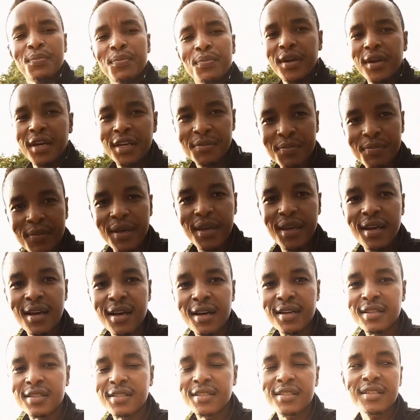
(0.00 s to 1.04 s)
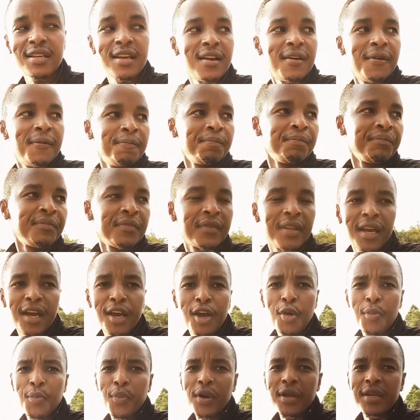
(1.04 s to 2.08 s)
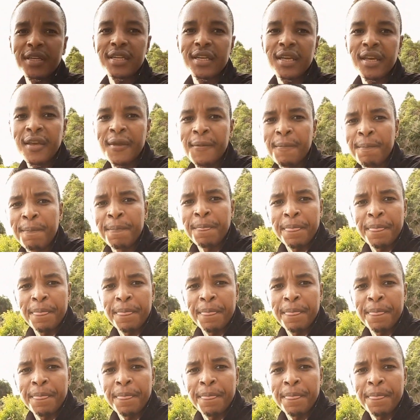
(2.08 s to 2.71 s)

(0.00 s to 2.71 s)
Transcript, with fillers: breaks my heart yeah i hope one day